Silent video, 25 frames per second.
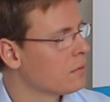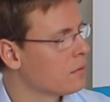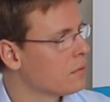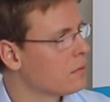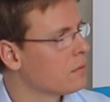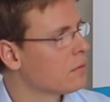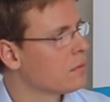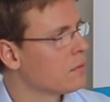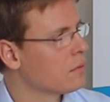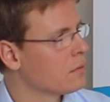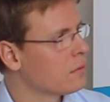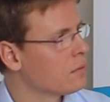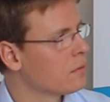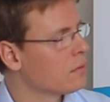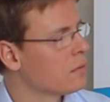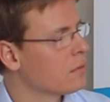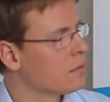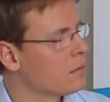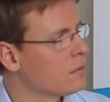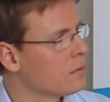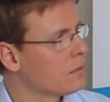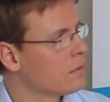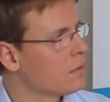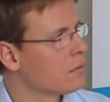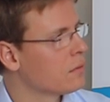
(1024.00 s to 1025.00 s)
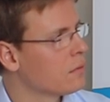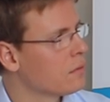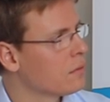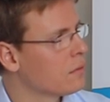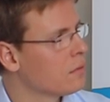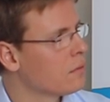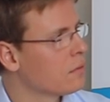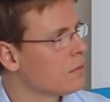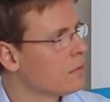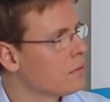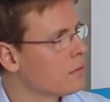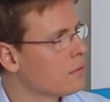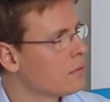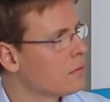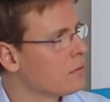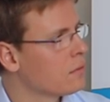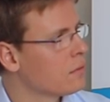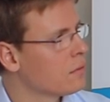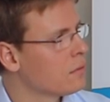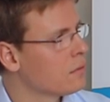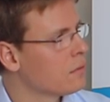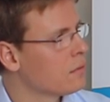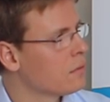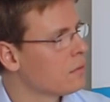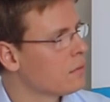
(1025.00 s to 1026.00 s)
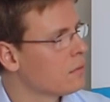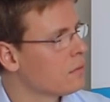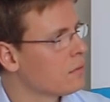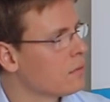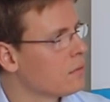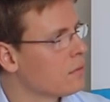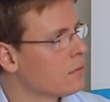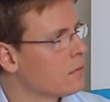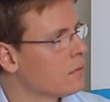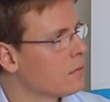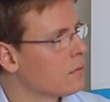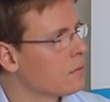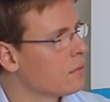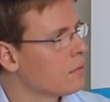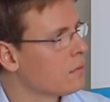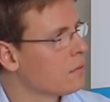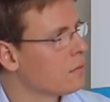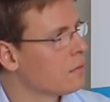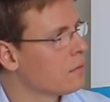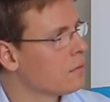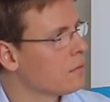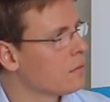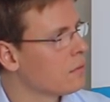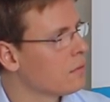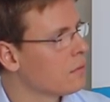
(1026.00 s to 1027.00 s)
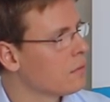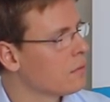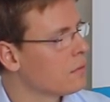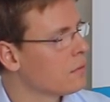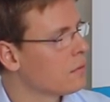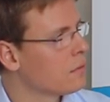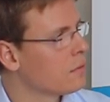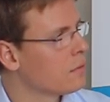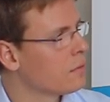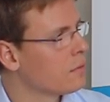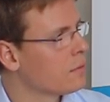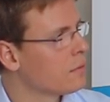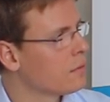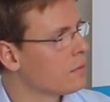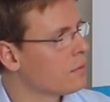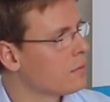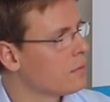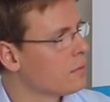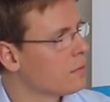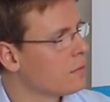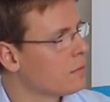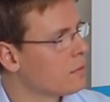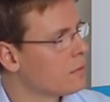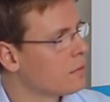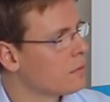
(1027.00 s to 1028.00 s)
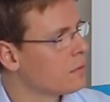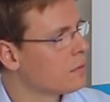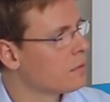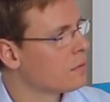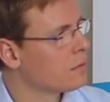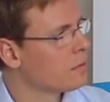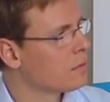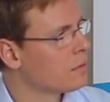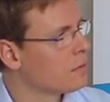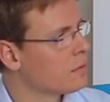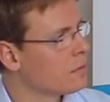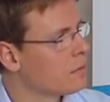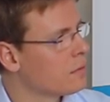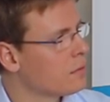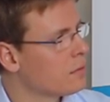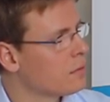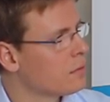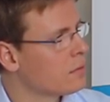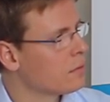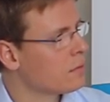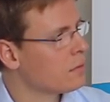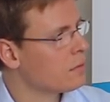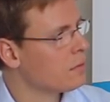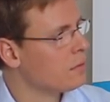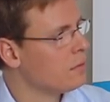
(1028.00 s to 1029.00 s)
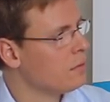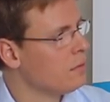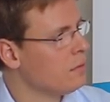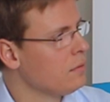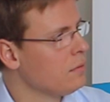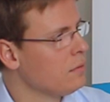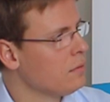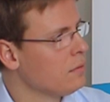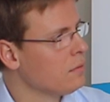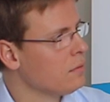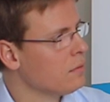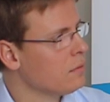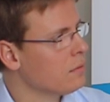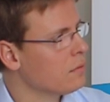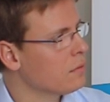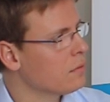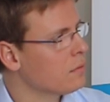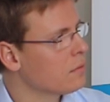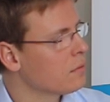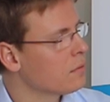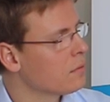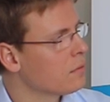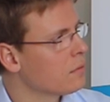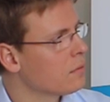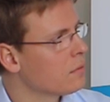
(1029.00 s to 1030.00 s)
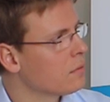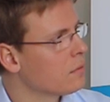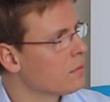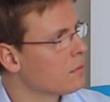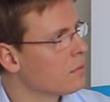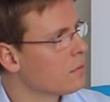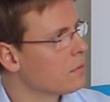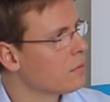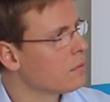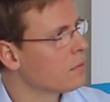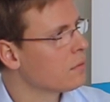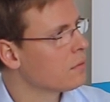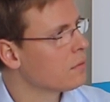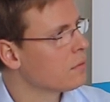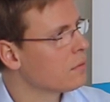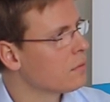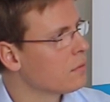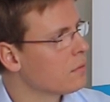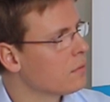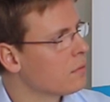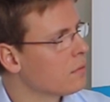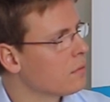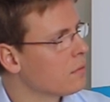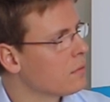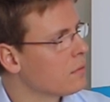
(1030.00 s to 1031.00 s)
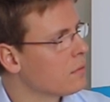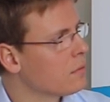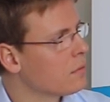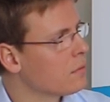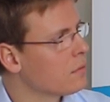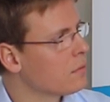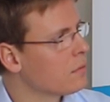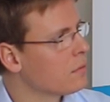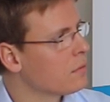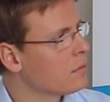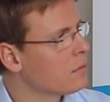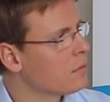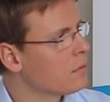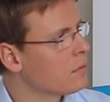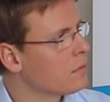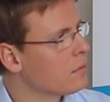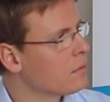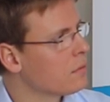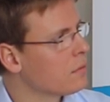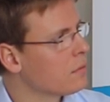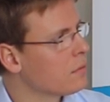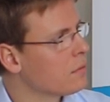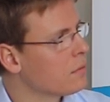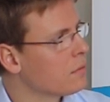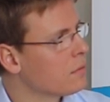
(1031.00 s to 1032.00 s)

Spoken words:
(not speaking)